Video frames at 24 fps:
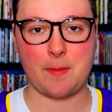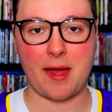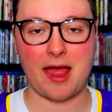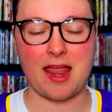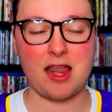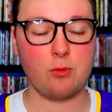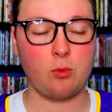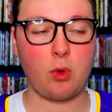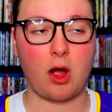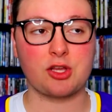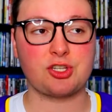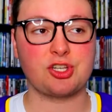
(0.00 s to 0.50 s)
I
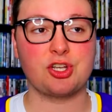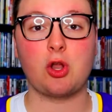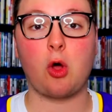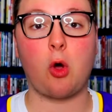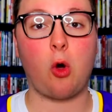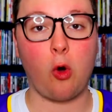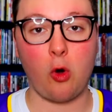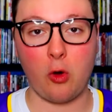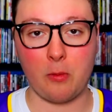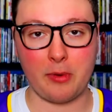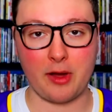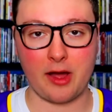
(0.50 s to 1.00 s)
didn't watch it a
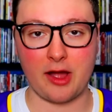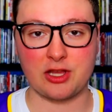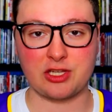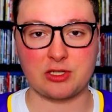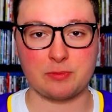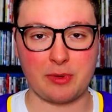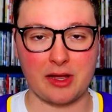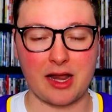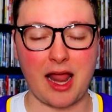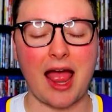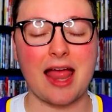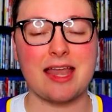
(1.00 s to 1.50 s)
whole bunch,
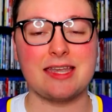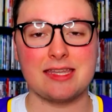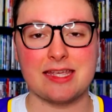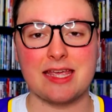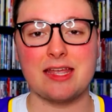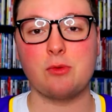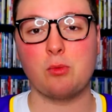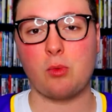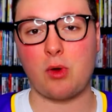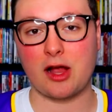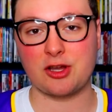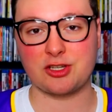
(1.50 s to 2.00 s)
but I
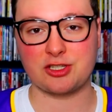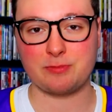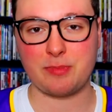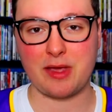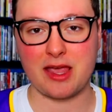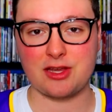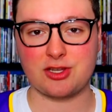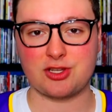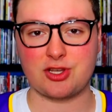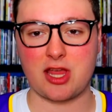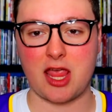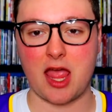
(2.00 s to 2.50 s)
did watch
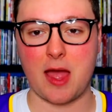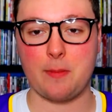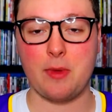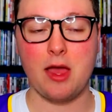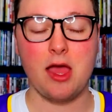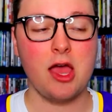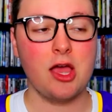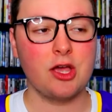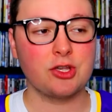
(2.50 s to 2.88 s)
Space Jam.